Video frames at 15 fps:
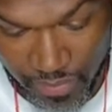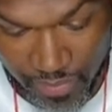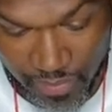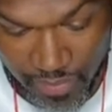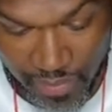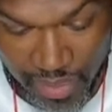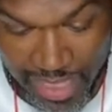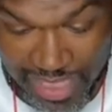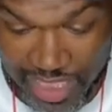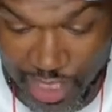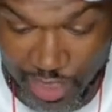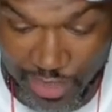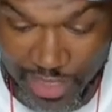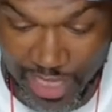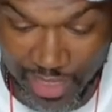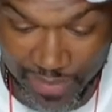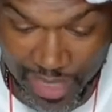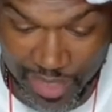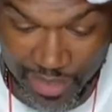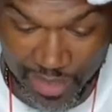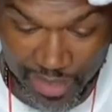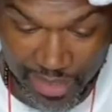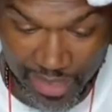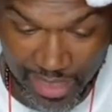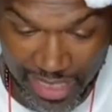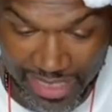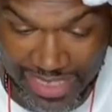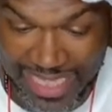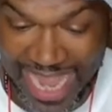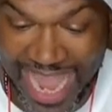That's the good thing about this. It's
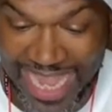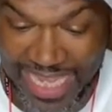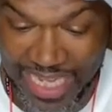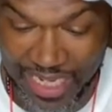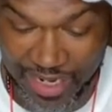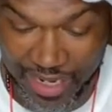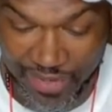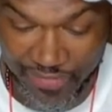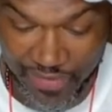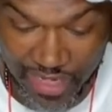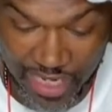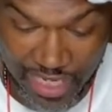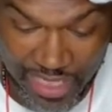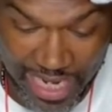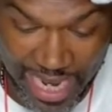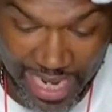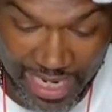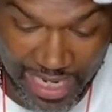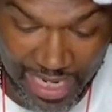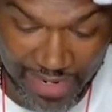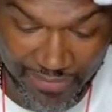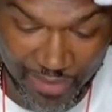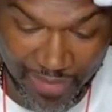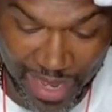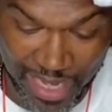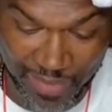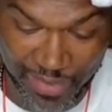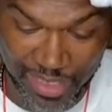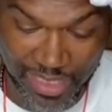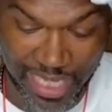tacky enough that if you make a
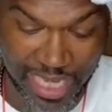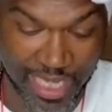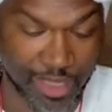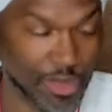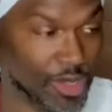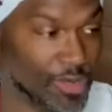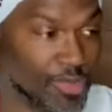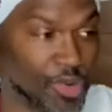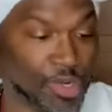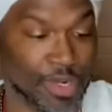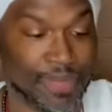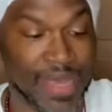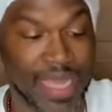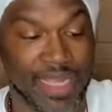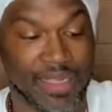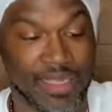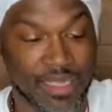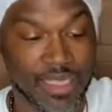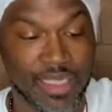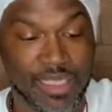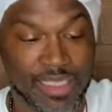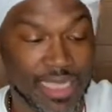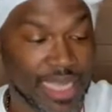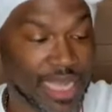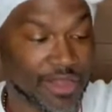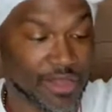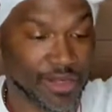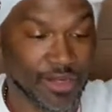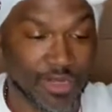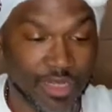mistake, you can put it back together.
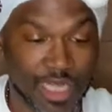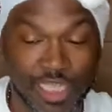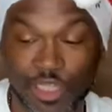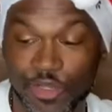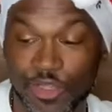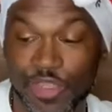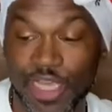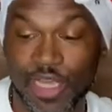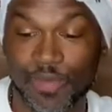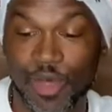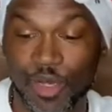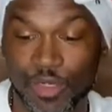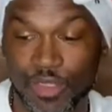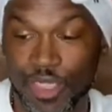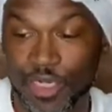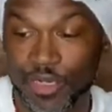That's a good thing about glitter.